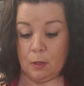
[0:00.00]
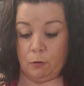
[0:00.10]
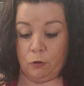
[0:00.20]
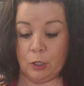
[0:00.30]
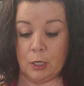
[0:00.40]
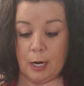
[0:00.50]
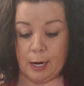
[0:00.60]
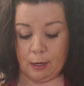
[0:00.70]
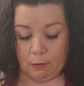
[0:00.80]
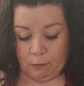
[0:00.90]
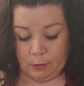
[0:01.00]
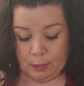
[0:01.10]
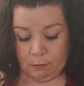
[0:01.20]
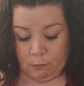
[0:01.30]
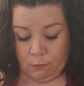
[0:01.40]
The sugar acts
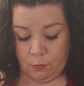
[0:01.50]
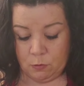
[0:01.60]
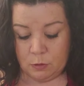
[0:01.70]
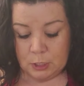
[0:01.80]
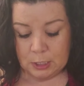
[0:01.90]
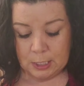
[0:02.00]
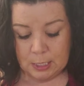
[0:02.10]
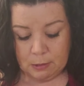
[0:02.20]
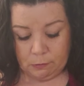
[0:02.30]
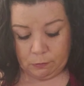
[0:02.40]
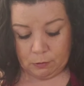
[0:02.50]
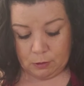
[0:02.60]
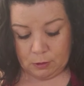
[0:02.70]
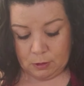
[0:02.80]
as food to the yeast.